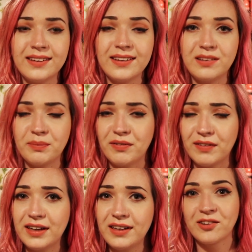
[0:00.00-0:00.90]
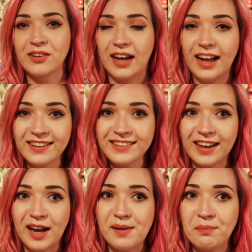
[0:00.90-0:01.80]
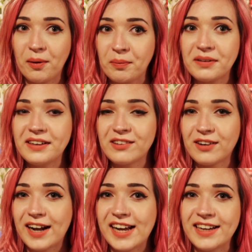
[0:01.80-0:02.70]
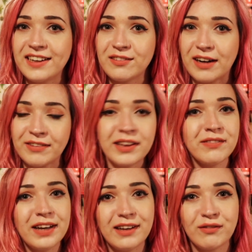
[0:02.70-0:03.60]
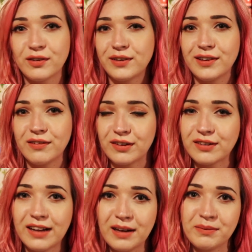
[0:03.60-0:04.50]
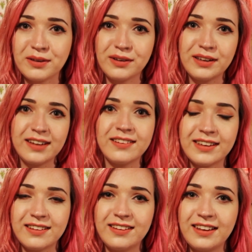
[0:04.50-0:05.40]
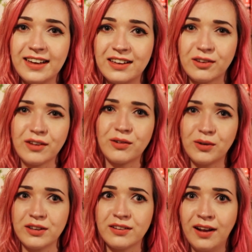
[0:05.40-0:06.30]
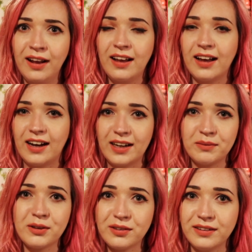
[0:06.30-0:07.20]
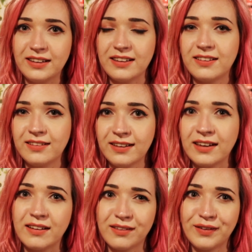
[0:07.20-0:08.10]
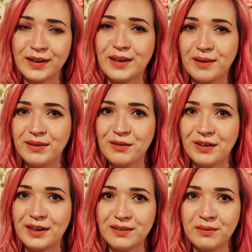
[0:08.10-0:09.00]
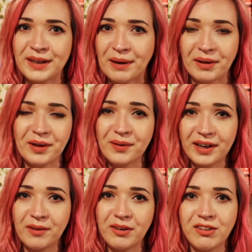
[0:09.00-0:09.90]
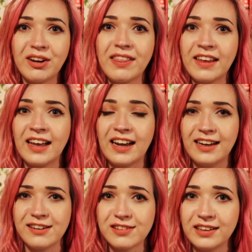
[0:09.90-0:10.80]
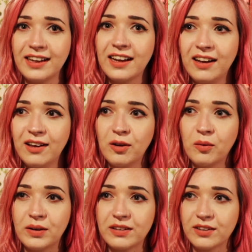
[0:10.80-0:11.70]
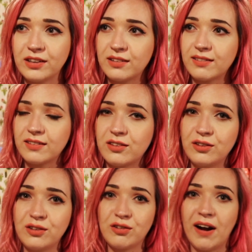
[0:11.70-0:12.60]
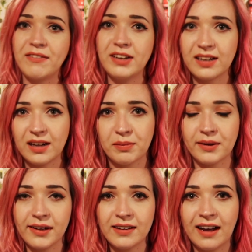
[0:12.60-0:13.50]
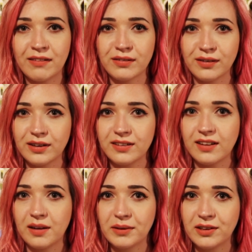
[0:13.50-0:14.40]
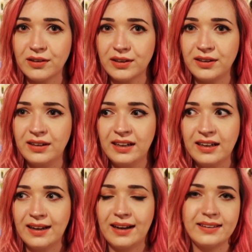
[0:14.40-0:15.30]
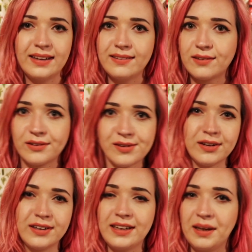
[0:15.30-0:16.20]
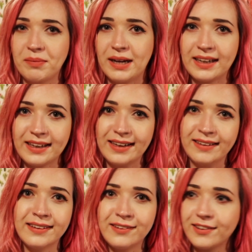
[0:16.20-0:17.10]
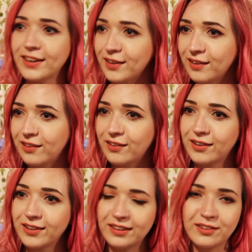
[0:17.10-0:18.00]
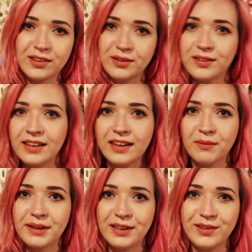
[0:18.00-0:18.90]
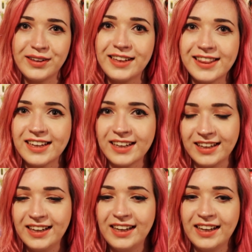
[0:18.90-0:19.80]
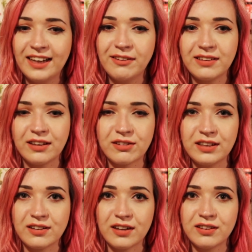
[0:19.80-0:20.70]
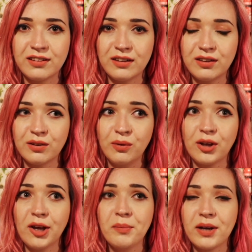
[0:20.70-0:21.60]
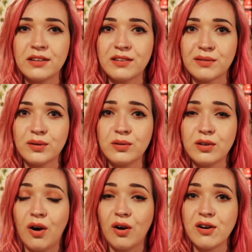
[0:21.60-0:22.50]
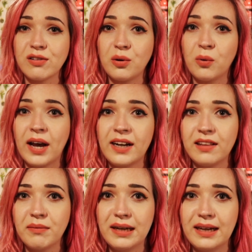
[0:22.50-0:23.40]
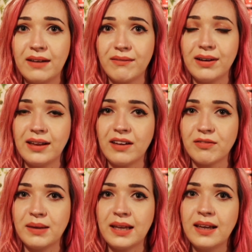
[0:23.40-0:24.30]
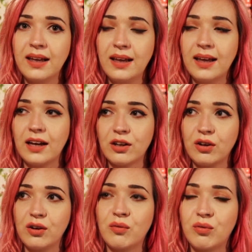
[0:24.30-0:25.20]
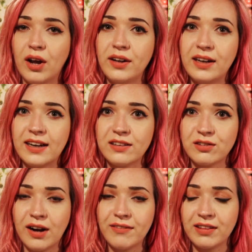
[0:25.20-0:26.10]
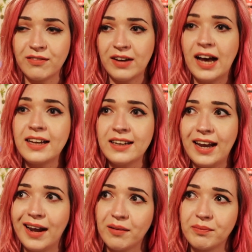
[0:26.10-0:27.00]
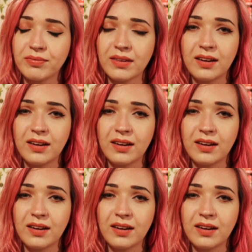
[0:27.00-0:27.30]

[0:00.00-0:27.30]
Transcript: it should be fine. And I properly try driving the van for the first time, so you guys will get to see that. Now of course I am socially distancing. The fact that I'm in the van doesn't mean I'm like going anywhere to do anything. I literally went out to drive it about half an hour outside of my town and then turned around and came back again. Did not get out of the car, did not go see anybody, do anything. It was literally just so good because the roads are so quiet at the minute. It really gave me a good run at driving the van.